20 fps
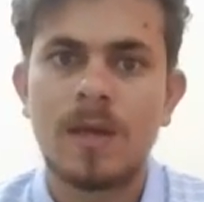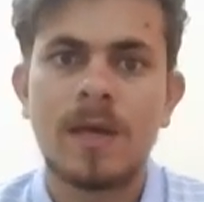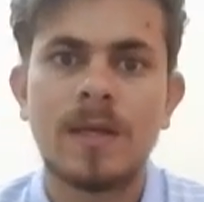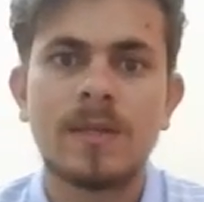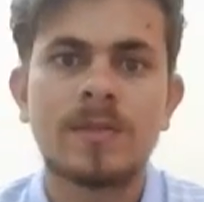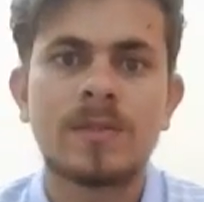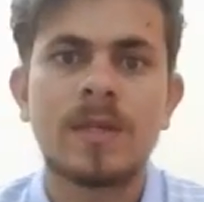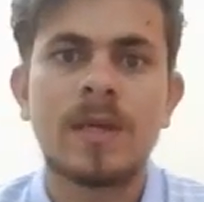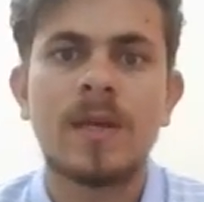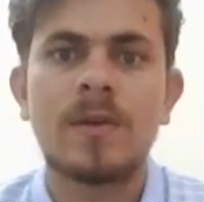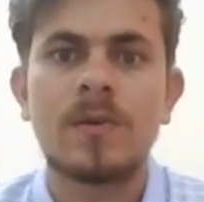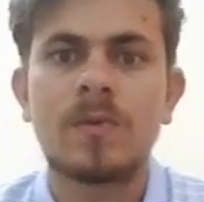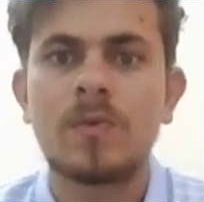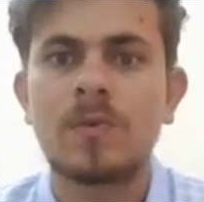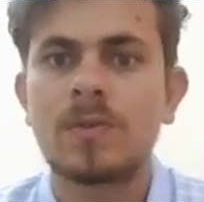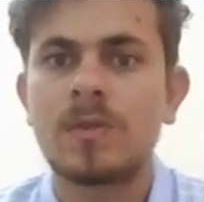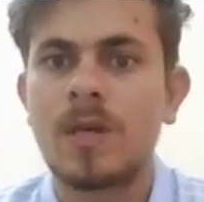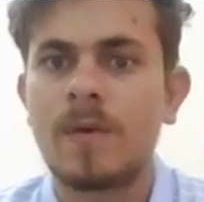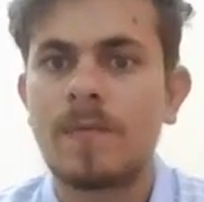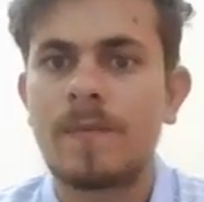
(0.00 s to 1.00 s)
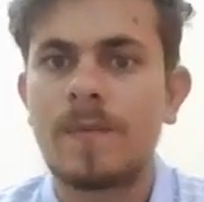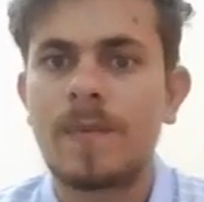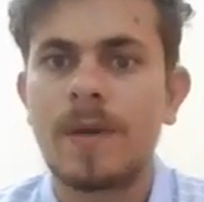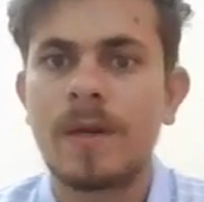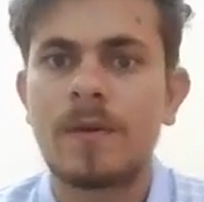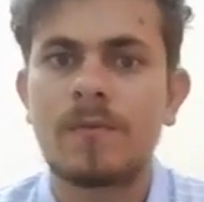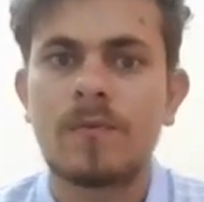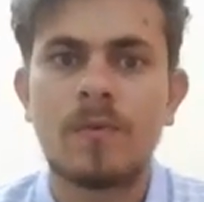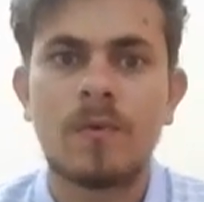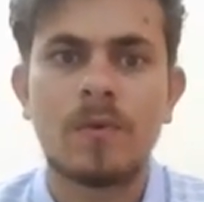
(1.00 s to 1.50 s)
and sent to
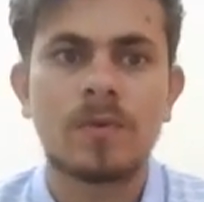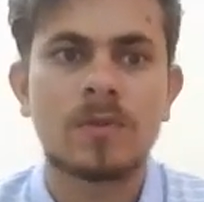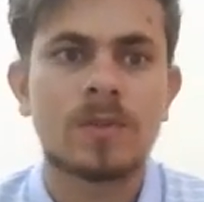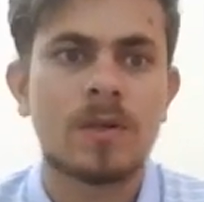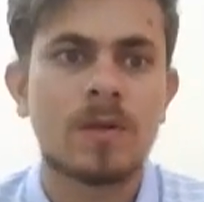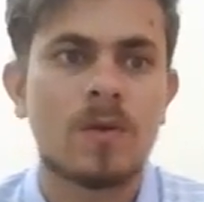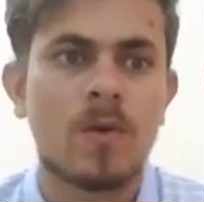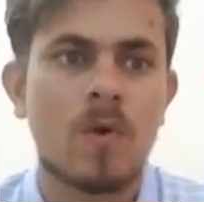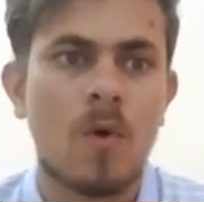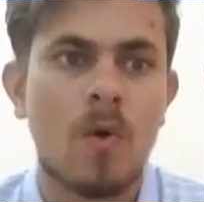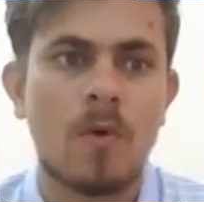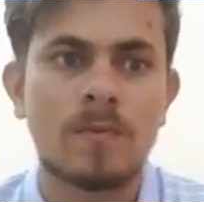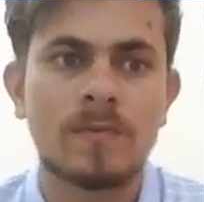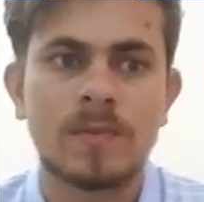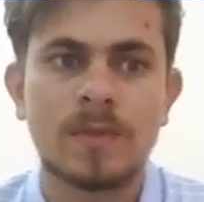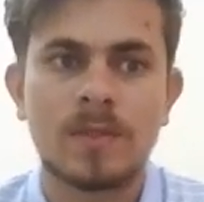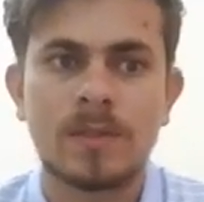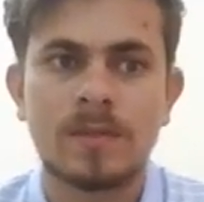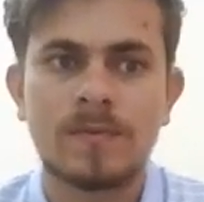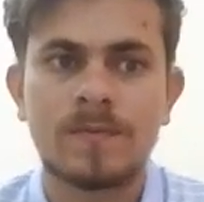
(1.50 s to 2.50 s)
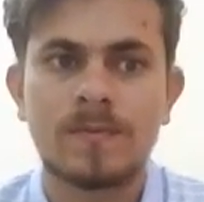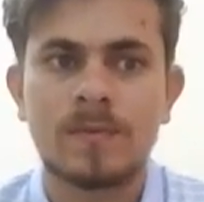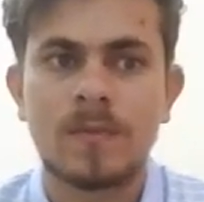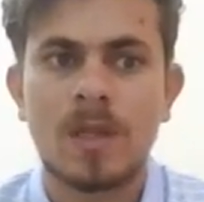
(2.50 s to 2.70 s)
separate foster homes.